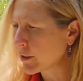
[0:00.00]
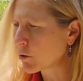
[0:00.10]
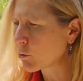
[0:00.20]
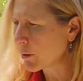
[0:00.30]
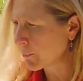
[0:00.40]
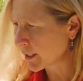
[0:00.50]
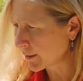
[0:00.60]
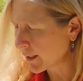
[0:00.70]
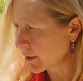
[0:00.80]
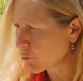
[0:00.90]
the
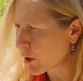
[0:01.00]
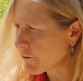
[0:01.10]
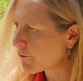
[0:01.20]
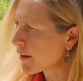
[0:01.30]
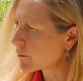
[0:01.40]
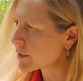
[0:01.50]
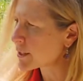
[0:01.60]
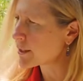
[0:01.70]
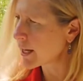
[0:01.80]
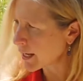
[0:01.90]
women, and what I found
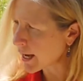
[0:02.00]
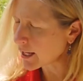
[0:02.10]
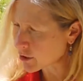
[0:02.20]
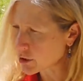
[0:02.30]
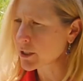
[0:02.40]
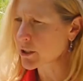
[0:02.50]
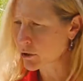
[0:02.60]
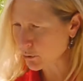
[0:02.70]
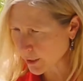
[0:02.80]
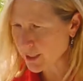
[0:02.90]
is they actually
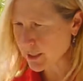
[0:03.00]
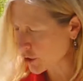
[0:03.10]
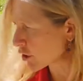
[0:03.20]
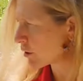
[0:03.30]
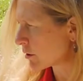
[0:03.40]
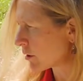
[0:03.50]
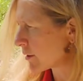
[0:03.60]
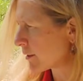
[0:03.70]
transition